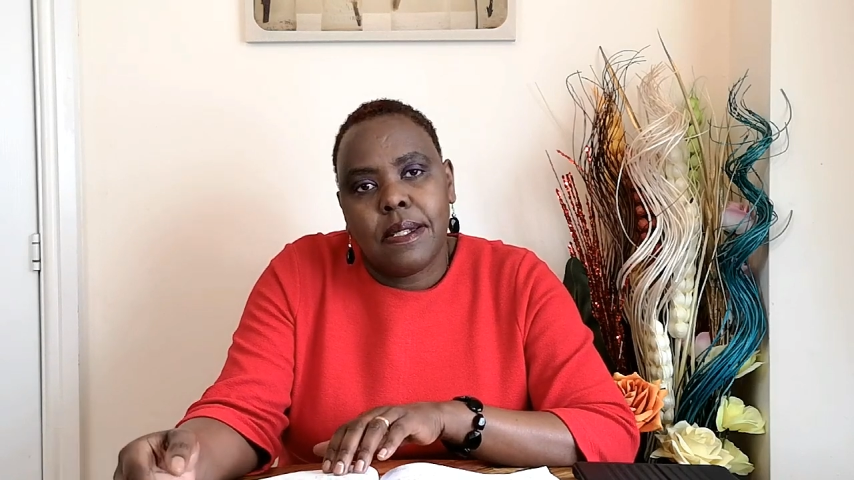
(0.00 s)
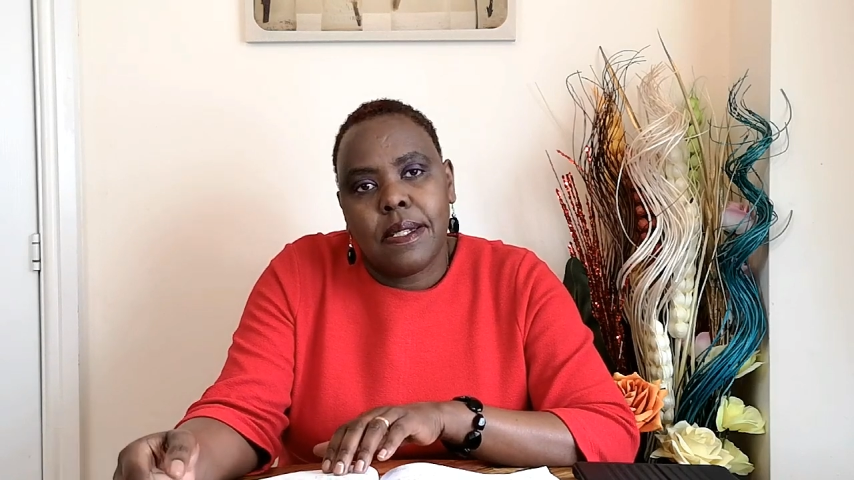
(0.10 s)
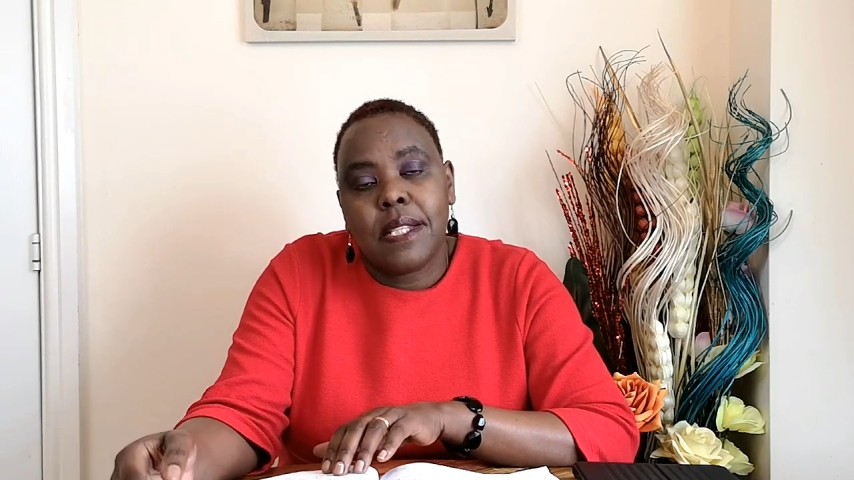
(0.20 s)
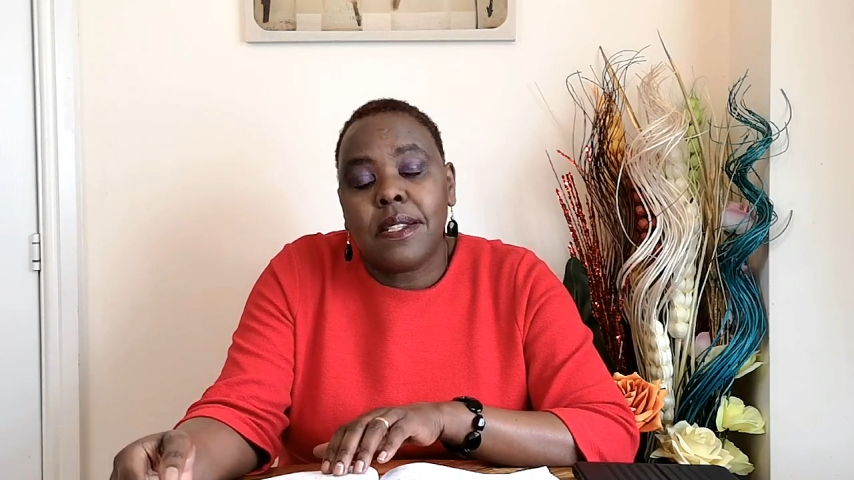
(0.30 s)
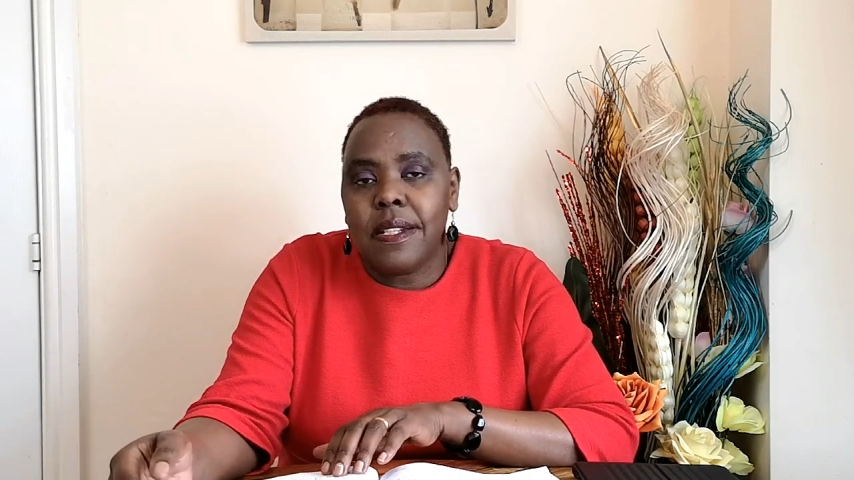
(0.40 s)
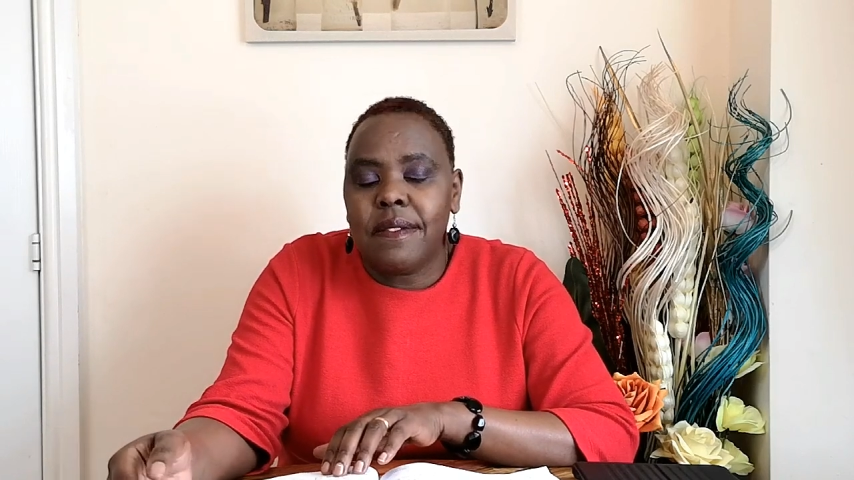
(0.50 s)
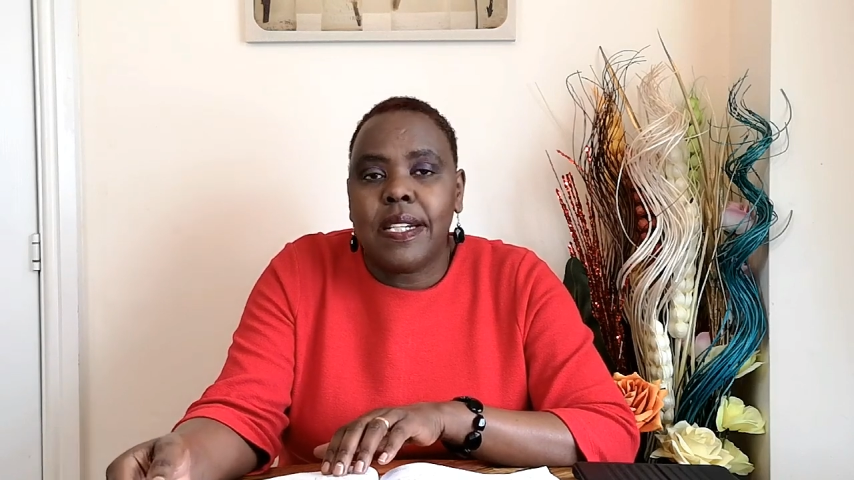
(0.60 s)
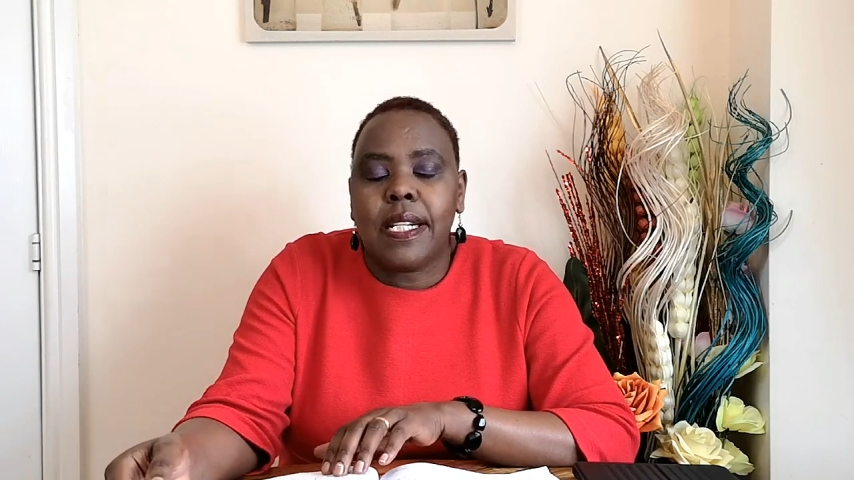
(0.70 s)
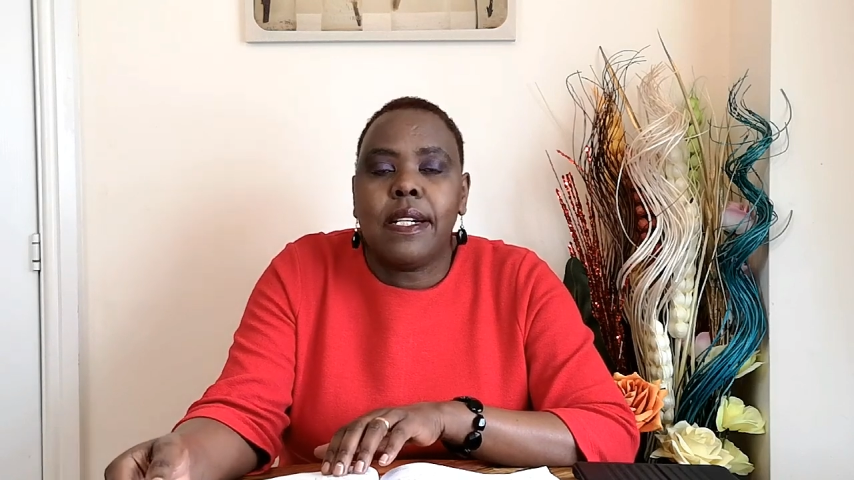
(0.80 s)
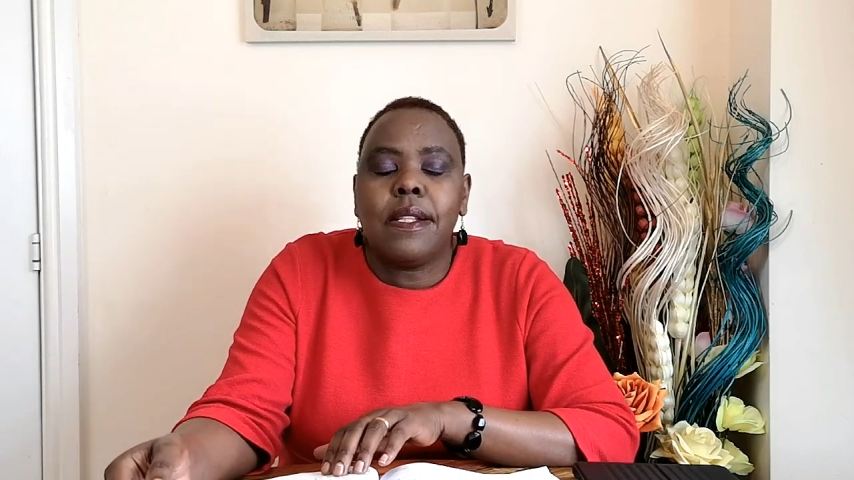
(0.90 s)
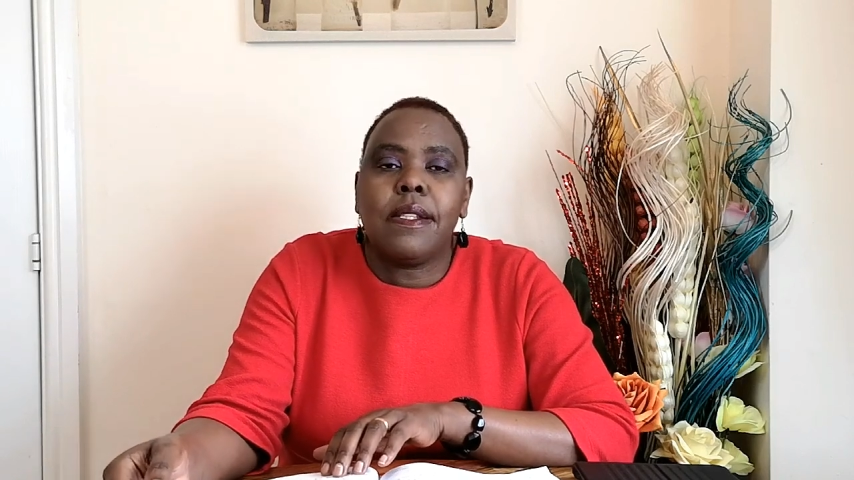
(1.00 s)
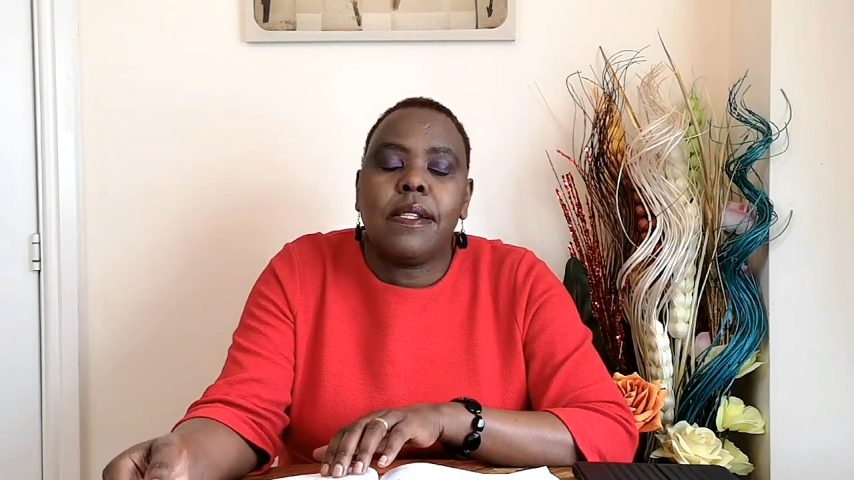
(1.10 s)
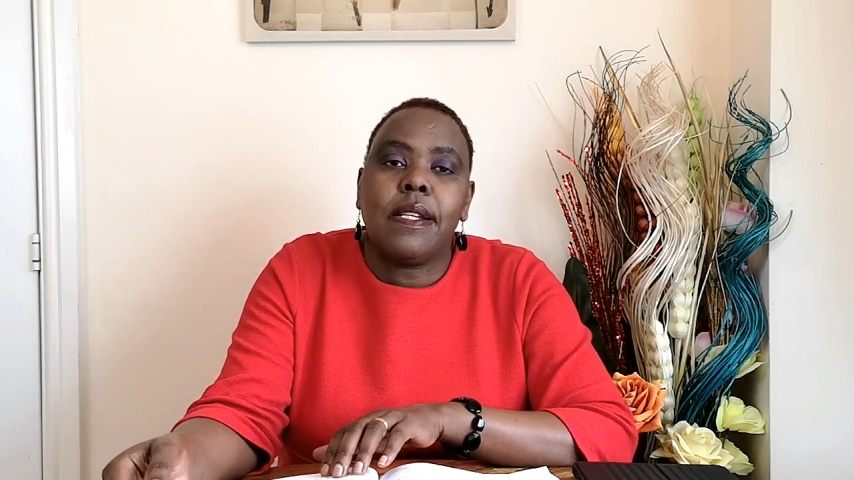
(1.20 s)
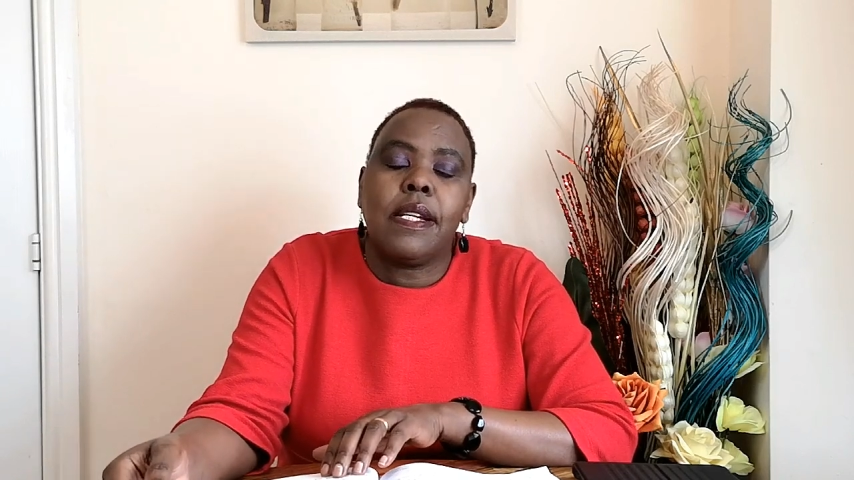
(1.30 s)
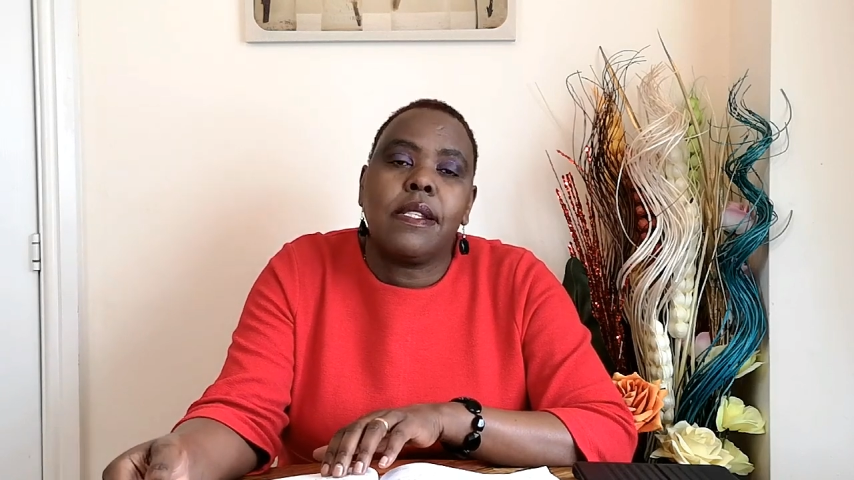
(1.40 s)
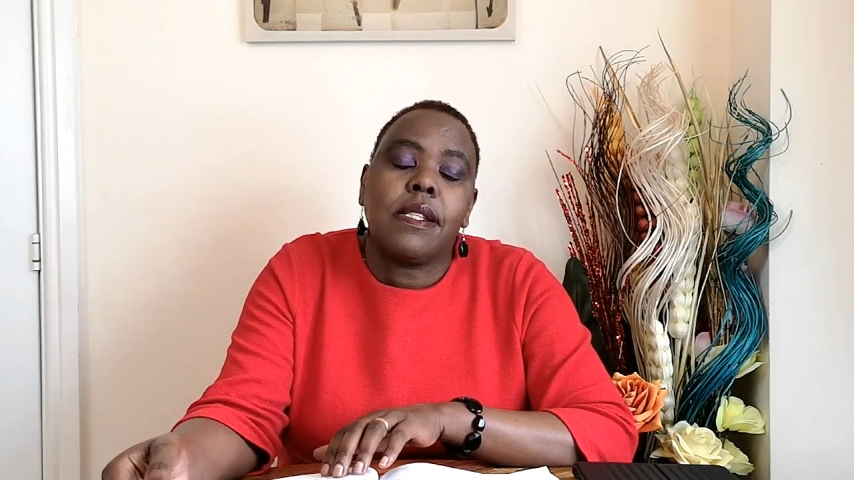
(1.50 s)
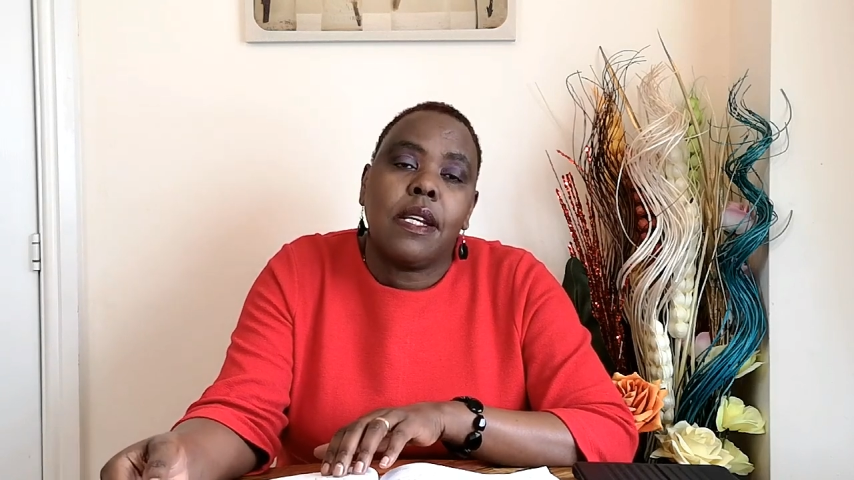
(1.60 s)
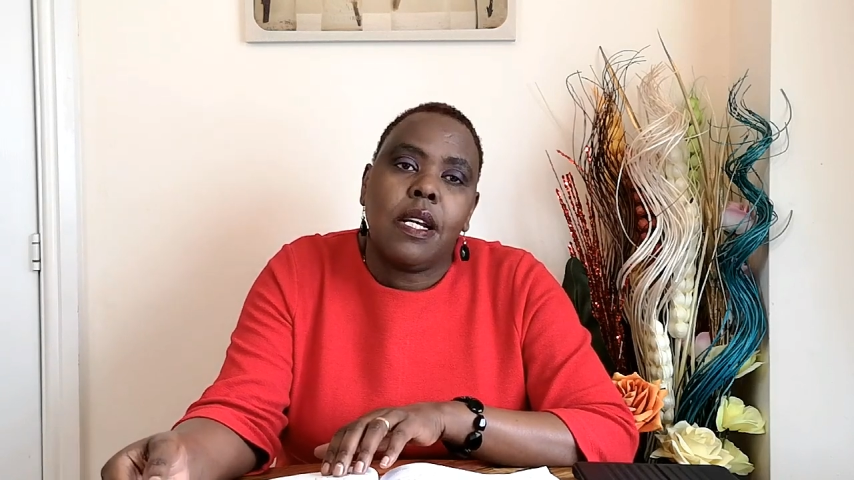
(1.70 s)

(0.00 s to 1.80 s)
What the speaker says: It's difficult, yes,